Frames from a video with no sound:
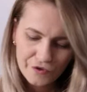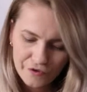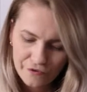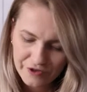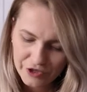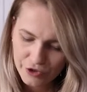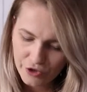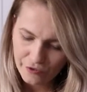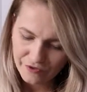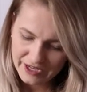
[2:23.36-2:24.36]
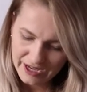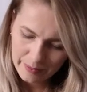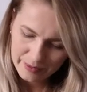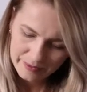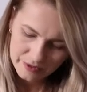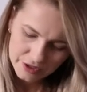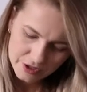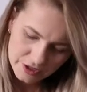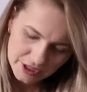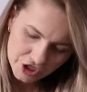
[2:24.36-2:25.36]
fill your coffee cup.
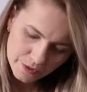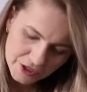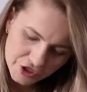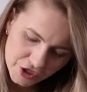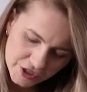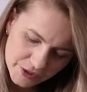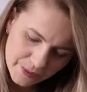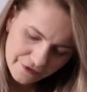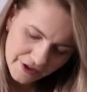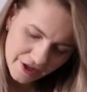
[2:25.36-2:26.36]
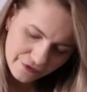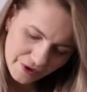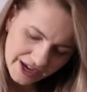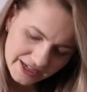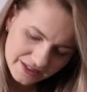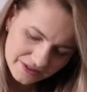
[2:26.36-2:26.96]
It should be just above halfway.